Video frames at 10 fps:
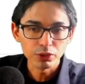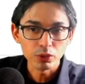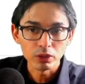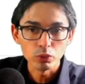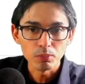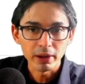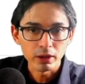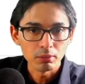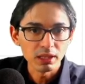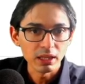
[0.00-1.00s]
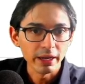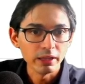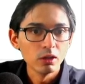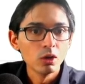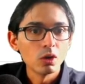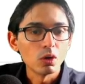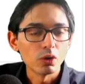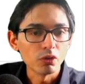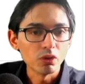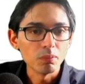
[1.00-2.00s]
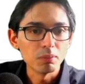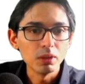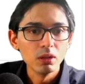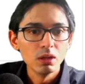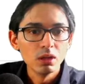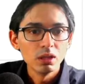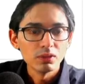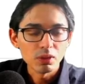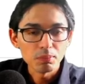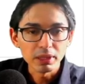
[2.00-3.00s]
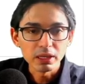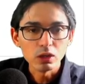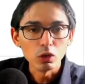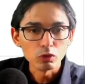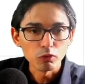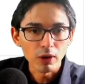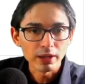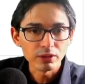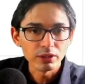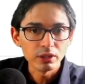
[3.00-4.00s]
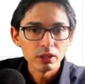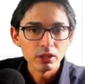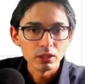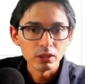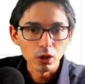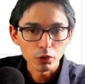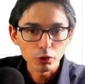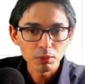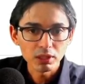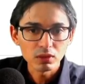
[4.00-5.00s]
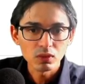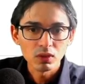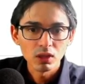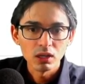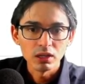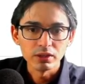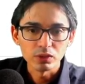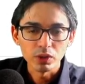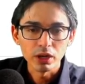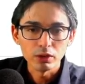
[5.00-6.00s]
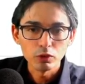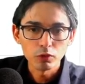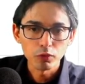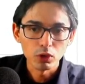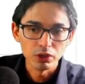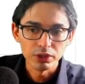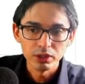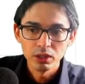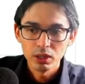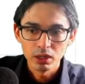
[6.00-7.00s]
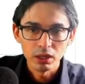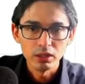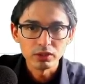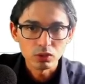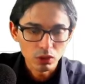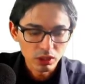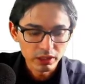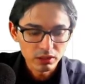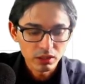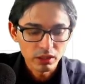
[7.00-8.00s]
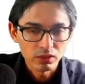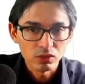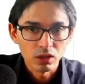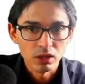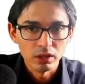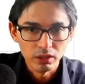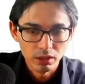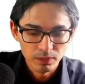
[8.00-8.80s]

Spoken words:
can do it by command line or simply go to Finder, Documents, let's create a new folder, and let's call it STAR